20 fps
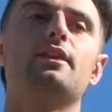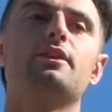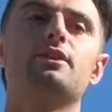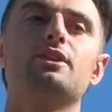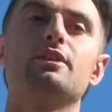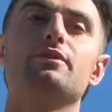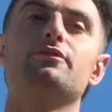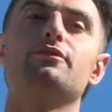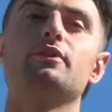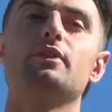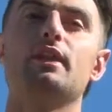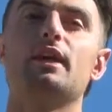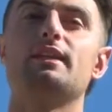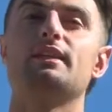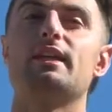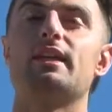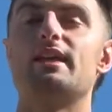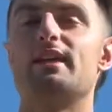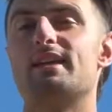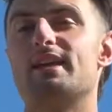shifts feel
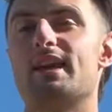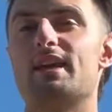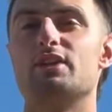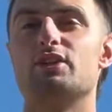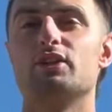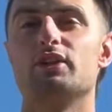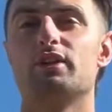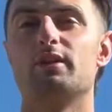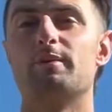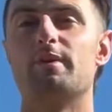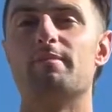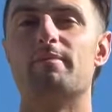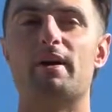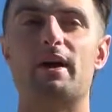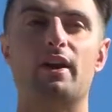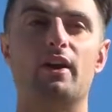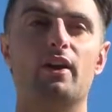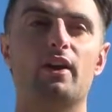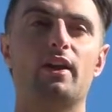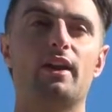like they engage a little bit
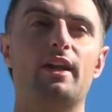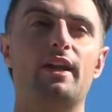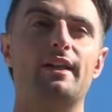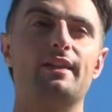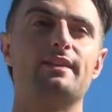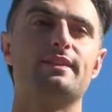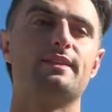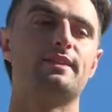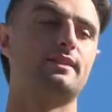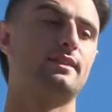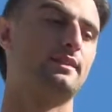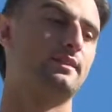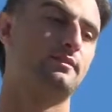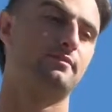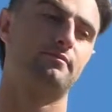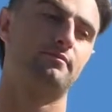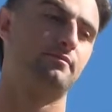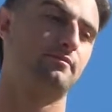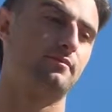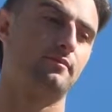better.
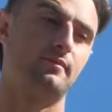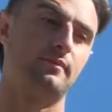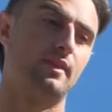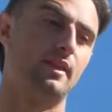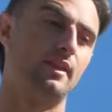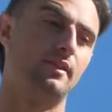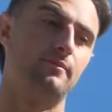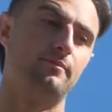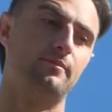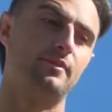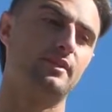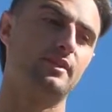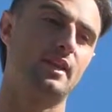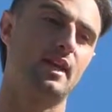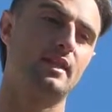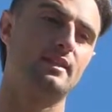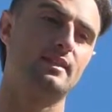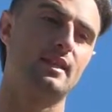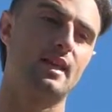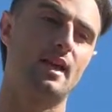
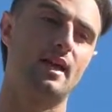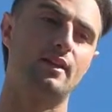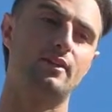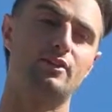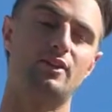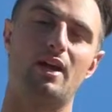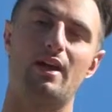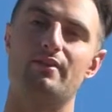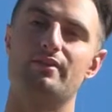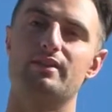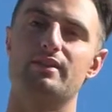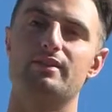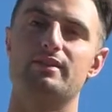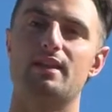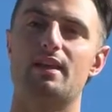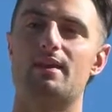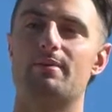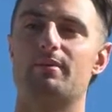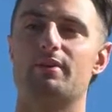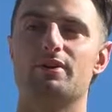Besides that, it drives the
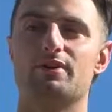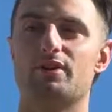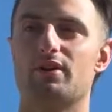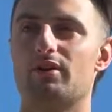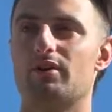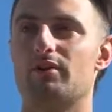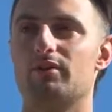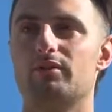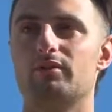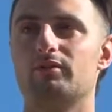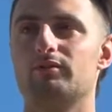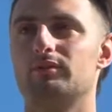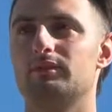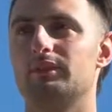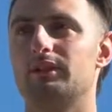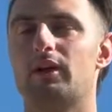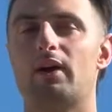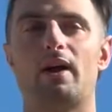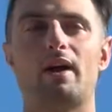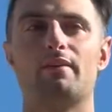same. There's no,
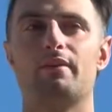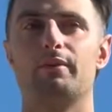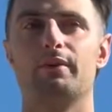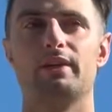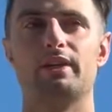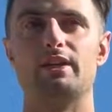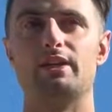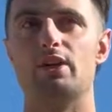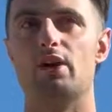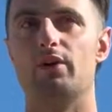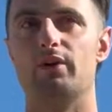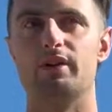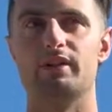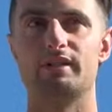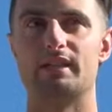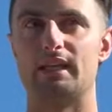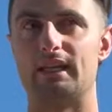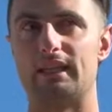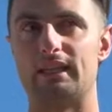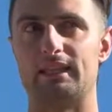I haven't really
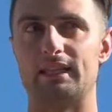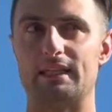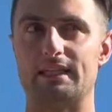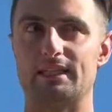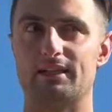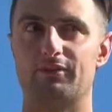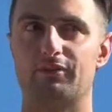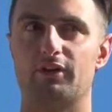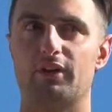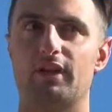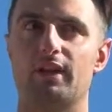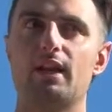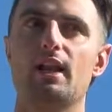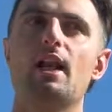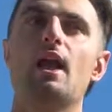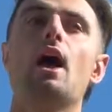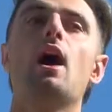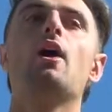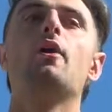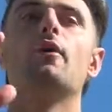noticed anything different.
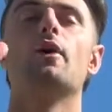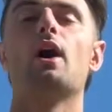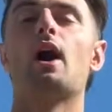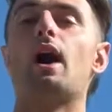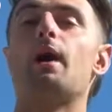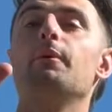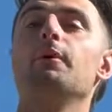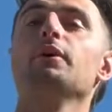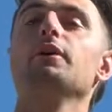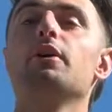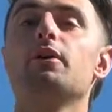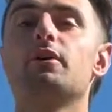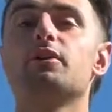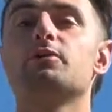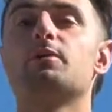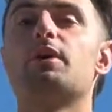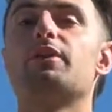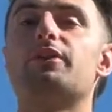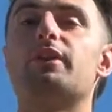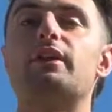Oh, I will notice
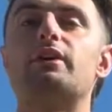one thing.